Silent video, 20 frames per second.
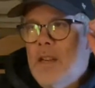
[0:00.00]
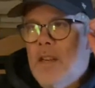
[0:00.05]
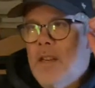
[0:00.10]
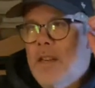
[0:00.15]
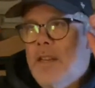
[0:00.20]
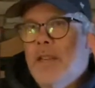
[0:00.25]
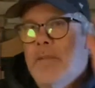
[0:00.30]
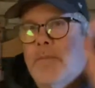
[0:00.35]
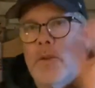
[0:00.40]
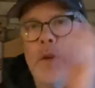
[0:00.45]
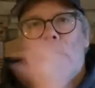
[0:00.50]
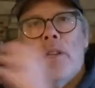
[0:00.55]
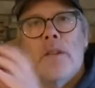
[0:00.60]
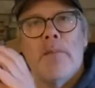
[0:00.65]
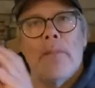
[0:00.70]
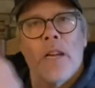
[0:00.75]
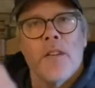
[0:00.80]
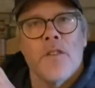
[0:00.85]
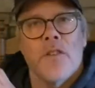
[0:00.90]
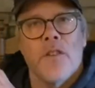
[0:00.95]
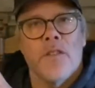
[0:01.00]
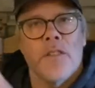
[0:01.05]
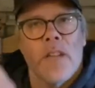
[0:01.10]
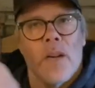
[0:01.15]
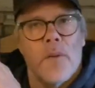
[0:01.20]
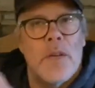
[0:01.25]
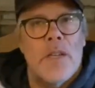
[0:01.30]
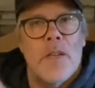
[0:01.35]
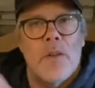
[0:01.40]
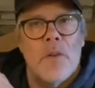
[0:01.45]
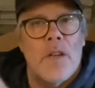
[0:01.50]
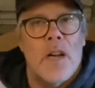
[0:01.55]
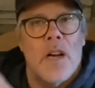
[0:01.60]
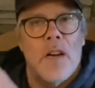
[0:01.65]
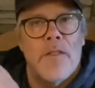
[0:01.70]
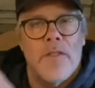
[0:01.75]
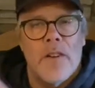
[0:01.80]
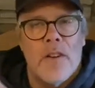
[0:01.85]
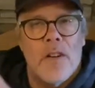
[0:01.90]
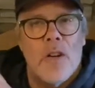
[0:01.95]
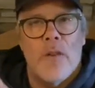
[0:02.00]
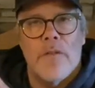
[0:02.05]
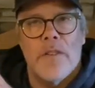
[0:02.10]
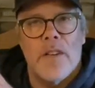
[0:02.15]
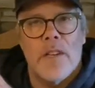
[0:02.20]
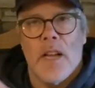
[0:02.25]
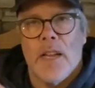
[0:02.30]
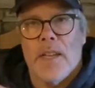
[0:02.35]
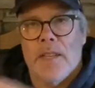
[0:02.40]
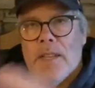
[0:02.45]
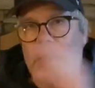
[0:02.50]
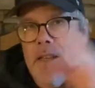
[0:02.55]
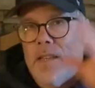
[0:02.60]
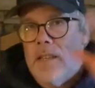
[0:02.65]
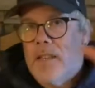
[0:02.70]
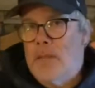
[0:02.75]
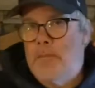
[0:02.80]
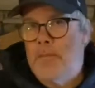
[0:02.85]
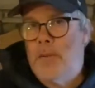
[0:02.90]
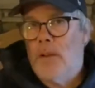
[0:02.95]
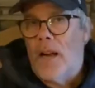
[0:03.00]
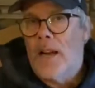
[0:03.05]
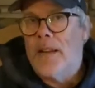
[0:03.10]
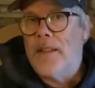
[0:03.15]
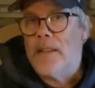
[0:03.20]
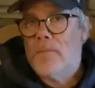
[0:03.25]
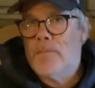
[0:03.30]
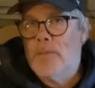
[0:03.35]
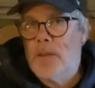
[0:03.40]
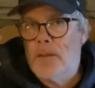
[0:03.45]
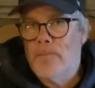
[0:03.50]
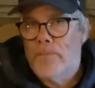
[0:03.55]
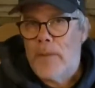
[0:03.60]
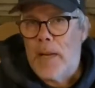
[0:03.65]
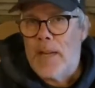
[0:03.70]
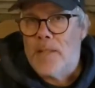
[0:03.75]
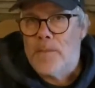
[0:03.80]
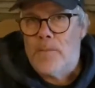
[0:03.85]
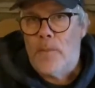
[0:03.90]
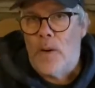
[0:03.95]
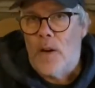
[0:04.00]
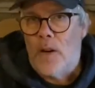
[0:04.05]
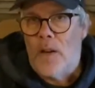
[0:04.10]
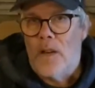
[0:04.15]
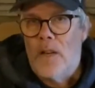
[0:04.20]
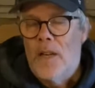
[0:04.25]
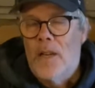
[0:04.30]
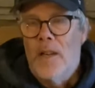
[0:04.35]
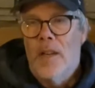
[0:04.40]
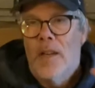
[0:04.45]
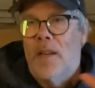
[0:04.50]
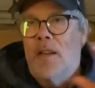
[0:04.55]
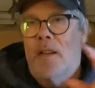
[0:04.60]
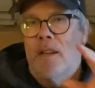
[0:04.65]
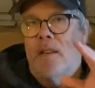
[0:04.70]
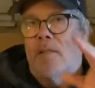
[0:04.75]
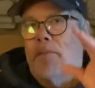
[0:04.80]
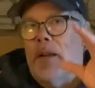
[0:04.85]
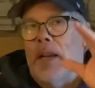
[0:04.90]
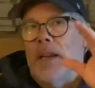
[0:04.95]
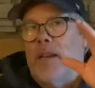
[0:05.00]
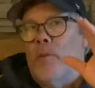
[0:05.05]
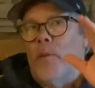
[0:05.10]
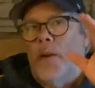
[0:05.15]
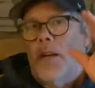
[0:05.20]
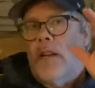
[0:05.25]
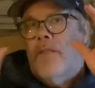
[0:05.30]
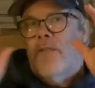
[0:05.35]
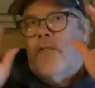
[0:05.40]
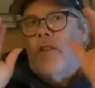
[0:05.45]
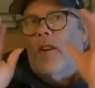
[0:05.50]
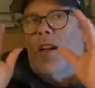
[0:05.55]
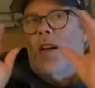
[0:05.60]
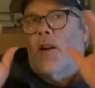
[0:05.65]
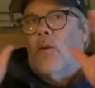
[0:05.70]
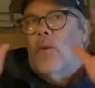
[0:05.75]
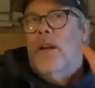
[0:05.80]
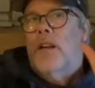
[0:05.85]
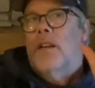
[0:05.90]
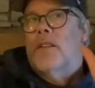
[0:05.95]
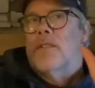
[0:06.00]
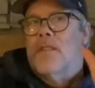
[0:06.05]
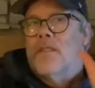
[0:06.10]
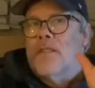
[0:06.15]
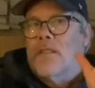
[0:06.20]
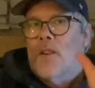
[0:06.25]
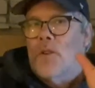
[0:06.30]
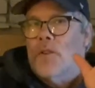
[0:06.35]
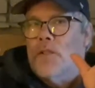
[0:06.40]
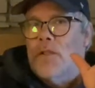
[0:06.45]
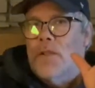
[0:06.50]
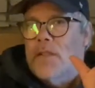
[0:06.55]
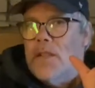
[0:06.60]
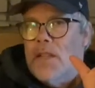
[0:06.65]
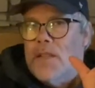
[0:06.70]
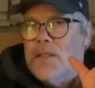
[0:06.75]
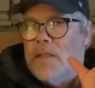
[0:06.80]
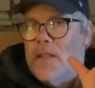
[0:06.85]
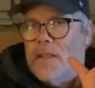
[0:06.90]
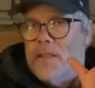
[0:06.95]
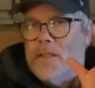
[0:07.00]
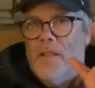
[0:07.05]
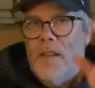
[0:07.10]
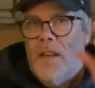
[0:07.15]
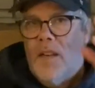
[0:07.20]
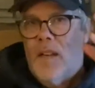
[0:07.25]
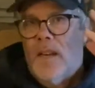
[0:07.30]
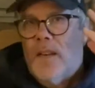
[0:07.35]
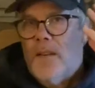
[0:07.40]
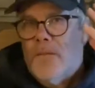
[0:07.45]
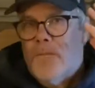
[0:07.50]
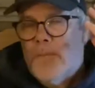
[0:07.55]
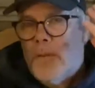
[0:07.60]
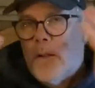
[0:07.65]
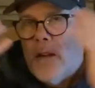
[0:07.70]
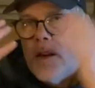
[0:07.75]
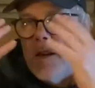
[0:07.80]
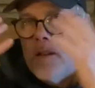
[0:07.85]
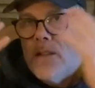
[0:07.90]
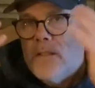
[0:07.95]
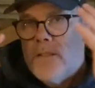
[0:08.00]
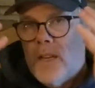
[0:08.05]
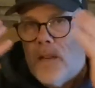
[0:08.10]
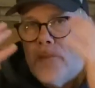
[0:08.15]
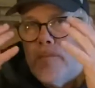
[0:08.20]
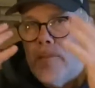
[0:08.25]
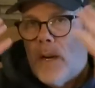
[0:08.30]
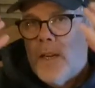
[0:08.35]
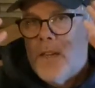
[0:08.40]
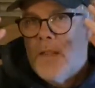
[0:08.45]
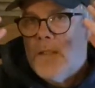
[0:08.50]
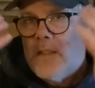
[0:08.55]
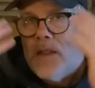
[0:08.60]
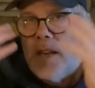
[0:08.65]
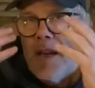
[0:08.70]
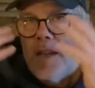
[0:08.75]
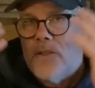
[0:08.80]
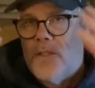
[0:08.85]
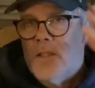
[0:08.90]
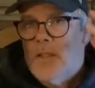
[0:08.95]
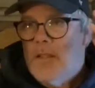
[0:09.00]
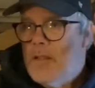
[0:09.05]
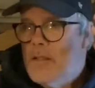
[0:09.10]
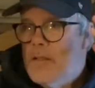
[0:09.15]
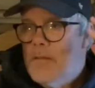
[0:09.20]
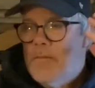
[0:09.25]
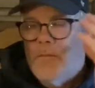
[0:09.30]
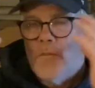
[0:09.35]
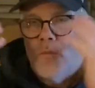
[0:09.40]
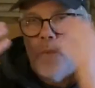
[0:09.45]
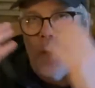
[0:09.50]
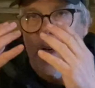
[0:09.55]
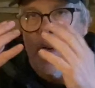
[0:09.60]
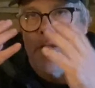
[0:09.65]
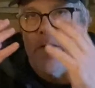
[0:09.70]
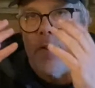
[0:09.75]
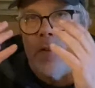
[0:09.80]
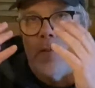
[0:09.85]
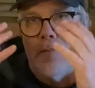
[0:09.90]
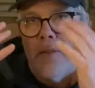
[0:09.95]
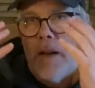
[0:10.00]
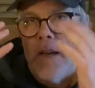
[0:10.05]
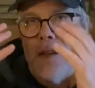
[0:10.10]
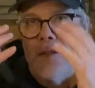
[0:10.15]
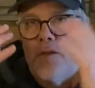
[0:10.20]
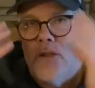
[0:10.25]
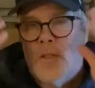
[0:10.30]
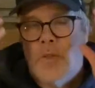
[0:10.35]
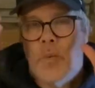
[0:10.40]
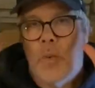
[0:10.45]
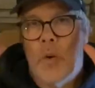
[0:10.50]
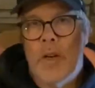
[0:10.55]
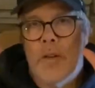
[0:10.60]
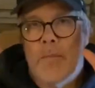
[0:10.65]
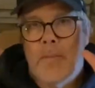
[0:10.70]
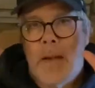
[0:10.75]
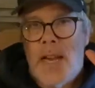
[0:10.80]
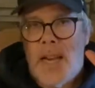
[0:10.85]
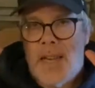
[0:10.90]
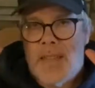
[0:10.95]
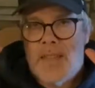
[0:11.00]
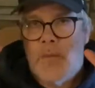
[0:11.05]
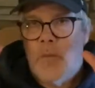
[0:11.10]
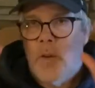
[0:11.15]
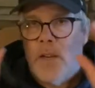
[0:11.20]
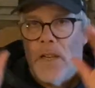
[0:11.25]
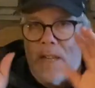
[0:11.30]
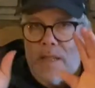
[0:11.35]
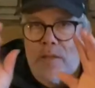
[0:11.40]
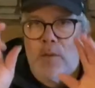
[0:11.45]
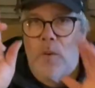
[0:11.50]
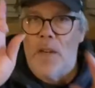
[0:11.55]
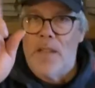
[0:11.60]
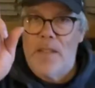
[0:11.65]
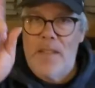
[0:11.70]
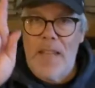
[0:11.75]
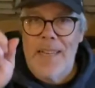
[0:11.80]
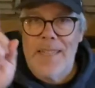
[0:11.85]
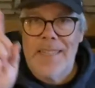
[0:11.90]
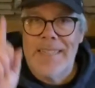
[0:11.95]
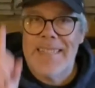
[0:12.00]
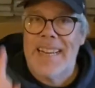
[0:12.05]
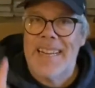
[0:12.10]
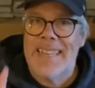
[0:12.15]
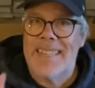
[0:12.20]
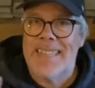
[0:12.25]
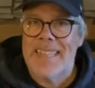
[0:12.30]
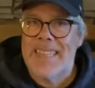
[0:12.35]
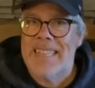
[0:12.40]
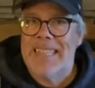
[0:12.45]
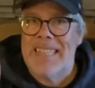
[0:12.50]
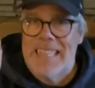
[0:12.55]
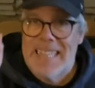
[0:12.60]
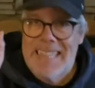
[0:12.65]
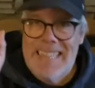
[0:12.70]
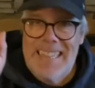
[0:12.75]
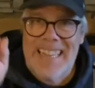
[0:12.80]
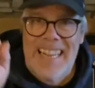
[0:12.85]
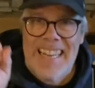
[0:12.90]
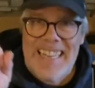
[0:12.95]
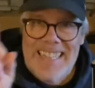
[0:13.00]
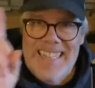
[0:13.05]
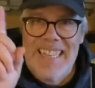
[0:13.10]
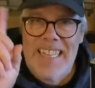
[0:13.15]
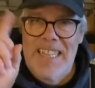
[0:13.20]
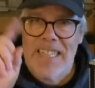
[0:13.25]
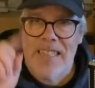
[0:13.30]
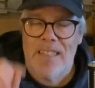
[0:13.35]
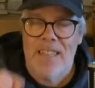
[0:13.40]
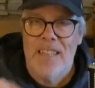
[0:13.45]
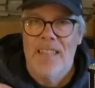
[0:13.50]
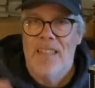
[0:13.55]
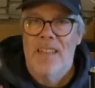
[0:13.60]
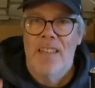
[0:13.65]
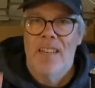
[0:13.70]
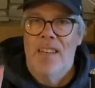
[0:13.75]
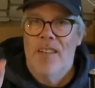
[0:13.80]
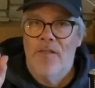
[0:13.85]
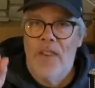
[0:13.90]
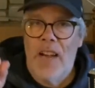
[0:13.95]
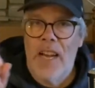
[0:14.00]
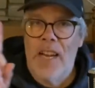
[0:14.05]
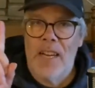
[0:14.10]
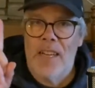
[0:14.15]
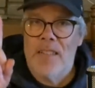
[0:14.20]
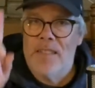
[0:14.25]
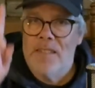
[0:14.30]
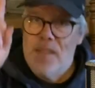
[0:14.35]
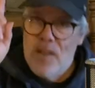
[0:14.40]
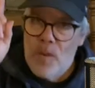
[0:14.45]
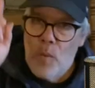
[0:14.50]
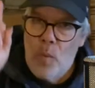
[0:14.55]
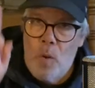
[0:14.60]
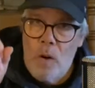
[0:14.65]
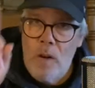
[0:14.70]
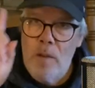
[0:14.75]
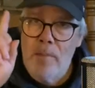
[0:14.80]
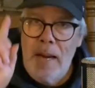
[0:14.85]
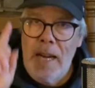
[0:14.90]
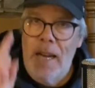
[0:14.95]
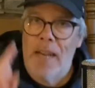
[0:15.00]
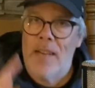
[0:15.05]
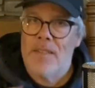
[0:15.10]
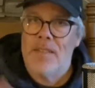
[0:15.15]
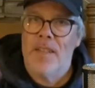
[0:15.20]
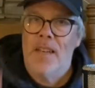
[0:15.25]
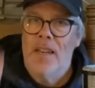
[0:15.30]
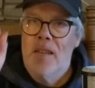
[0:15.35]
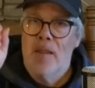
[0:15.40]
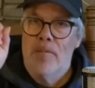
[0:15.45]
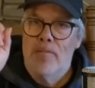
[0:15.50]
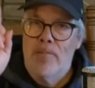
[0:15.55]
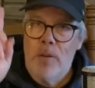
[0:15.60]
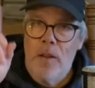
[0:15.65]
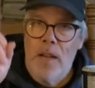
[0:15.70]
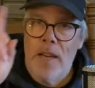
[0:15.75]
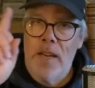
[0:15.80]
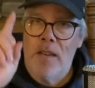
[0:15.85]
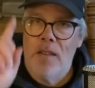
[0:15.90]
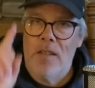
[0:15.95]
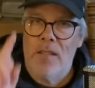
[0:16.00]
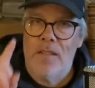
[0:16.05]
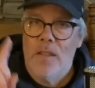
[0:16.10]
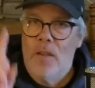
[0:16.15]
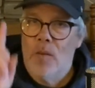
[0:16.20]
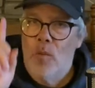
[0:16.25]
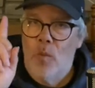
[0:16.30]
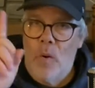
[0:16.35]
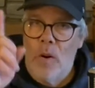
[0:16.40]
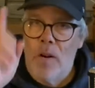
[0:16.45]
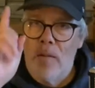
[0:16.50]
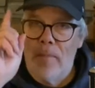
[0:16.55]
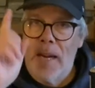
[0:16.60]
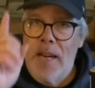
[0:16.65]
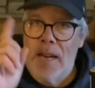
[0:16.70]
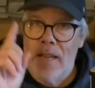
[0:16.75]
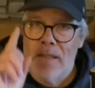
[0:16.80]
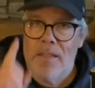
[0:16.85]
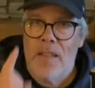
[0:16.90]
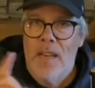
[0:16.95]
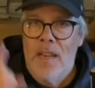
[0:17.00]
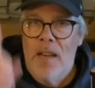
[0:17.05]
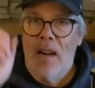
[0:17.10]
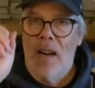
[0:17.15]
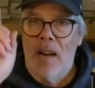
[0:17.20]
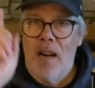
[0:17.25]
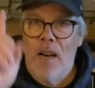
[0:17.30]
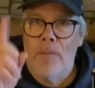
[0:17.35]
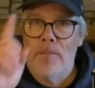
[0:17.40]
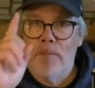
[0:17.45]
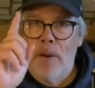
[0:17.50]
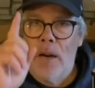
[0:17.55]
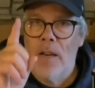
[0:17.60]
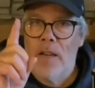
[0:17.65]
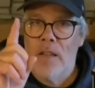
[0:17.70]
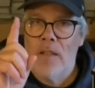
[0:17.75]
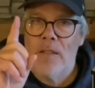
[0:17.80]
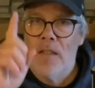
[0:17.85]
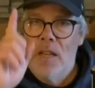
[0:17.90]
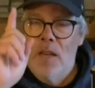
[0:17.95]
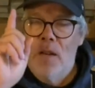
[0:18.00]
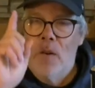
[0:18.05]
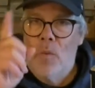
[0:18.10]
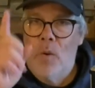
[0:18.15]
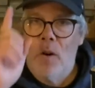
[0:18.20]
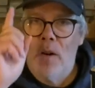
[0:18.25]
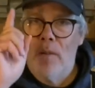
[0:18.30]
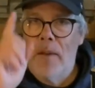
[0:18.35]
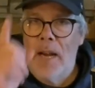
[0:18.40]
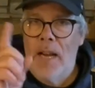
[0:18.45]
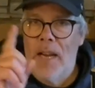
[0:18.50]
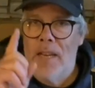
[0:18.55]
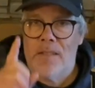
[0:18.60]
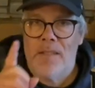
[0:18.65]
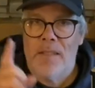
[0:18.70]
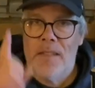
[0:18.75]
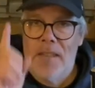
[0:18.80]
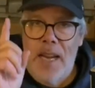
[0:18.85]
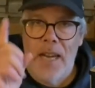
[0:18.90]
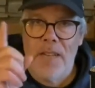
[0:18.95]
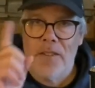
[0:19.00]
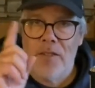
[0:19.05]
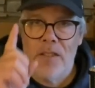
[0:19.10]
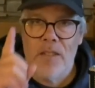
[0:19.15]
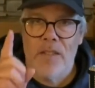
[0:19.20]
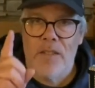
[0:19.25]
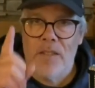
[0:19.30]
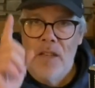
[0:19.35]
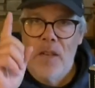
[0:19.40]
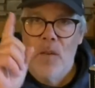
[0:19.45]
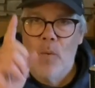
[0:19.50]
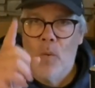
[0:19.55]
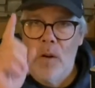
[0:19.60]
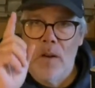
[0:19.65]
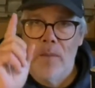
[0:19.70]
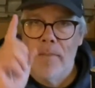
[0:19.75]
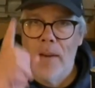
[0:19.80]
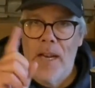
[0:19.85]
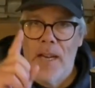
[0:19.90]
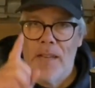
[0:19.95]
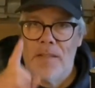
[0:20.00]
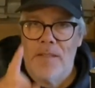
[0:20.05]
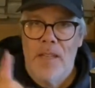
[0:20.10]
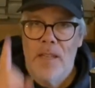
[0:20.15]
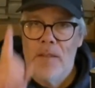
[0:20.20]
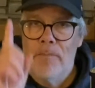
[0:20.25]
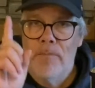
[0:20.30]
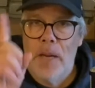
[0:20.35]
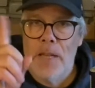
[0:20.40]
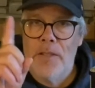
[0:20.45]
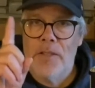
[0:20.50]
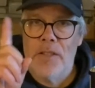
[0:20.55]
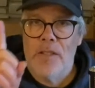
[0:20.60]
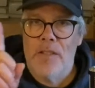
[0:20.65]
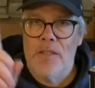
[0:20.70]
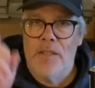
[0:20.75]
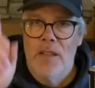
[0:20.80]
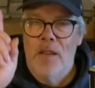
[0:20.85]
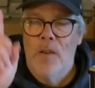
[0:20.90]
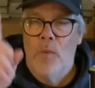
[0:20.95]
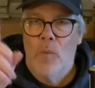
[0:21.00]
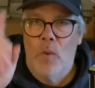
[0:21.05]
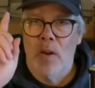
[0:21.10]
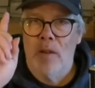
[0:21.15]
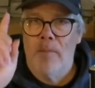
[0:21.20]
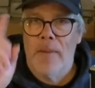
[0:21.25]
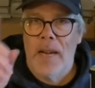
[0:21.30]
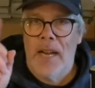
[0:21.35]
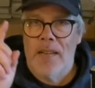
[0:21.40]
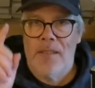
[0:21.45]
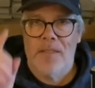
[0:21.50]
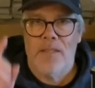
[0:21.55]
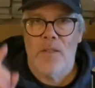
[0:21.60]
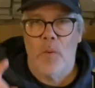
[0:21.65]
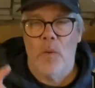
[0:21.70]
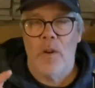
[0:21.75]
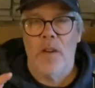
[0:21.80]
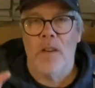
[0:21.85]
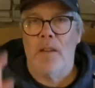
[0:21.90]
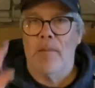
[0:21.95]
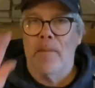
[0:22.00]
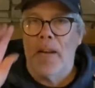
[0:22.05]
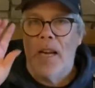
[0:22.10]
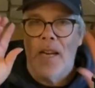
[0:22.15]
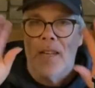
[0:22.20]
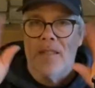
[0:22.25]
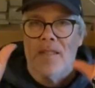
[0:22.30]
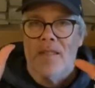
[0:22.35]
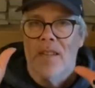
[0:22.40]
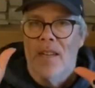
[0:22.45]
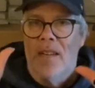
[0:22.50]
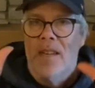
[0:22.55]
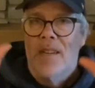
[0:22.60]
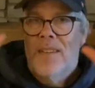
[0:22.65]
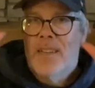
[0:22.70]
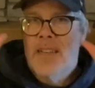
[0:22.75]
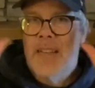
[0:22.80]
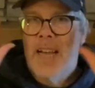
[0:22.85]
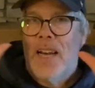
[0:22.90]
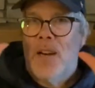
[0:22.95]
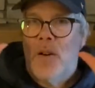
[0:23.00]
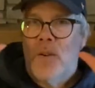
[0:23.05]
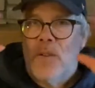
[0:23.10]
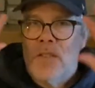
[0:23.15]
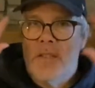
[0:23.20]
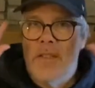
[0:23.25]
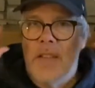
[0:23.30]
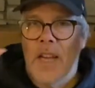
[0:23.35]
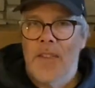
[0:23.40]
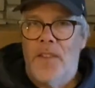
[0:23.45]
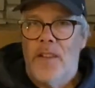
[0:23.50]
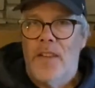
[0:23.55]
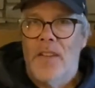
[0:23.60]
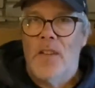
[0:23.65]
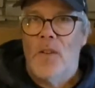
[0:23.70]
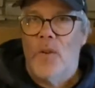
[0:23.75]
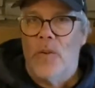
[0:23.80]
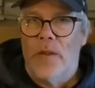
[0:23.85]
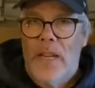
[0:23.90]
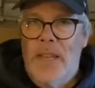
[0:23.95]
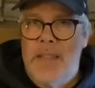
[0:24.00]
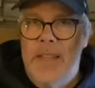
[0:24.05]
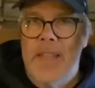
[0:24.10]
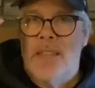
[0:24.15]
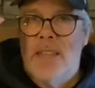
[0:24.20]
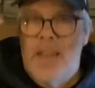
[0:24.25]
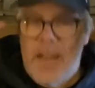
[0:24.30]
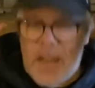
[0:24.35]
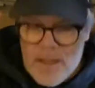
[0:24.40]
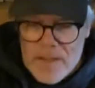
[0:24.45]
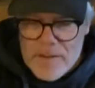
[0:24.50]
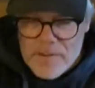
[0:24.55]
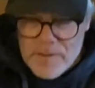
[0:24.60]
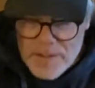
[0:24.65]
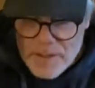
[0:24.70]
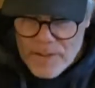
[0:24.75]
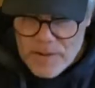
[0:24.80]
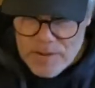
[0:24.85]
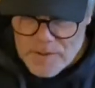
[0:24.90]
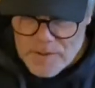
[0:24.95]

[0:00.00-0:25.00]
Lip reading: community measures that we do now for COVID-19 and apply them to baseball, meaning we can figure out ways to social distance. Players, umpires, catchers, whatever, managers wear masks. Well, guess what? In 1918, they did. Fans wore masks. Players wore masks. Umpires wore masks. Catchers wore masks. Pitchers wore masks. So wearing a mask now is nothing new. They did it 100 years